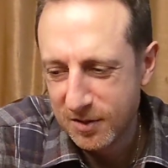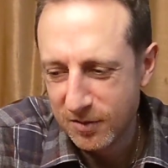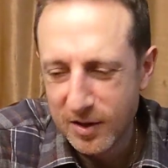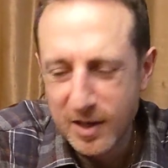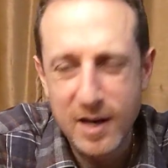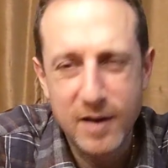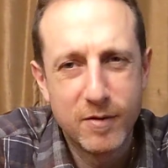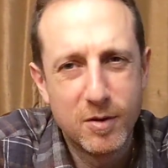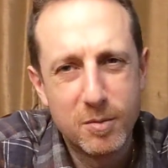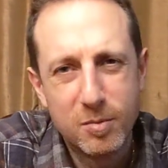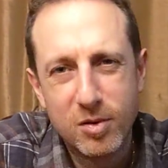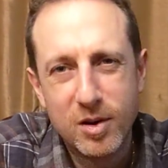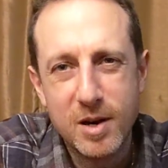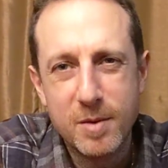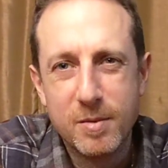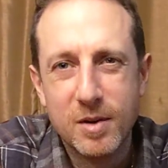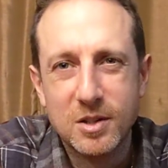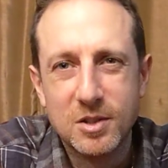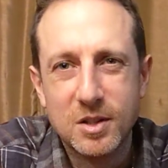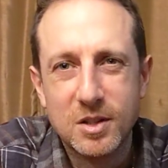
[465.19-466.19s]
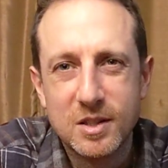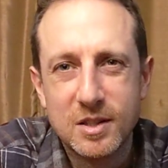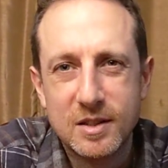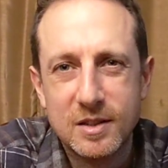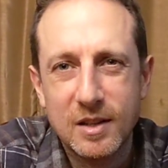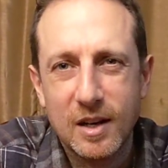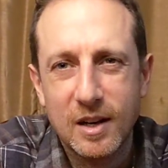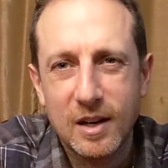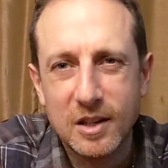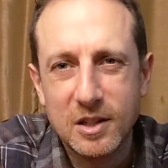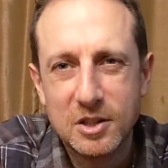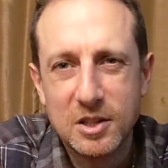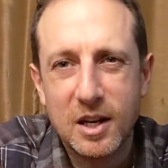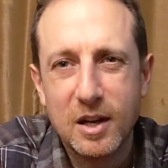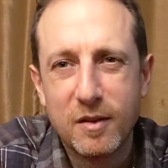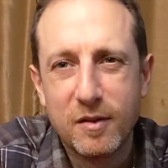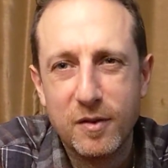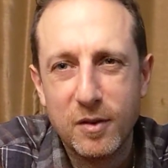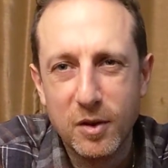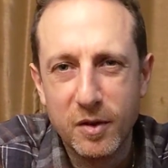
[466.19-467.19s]
3 of them pretty much are
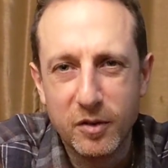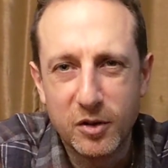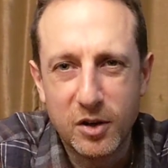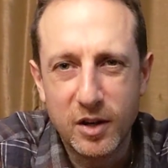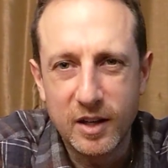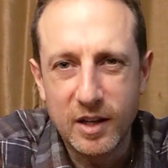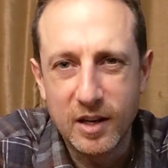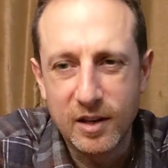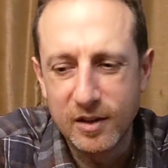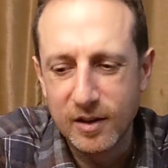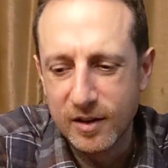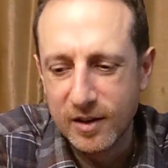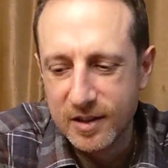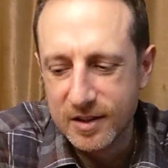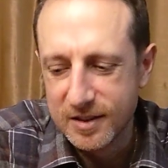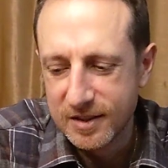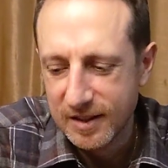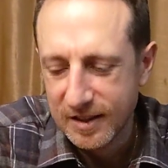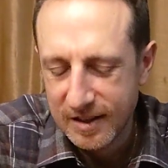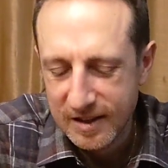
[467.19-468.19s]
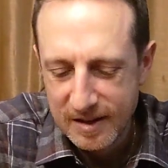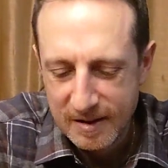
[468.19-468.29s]
chock full of cricket cards.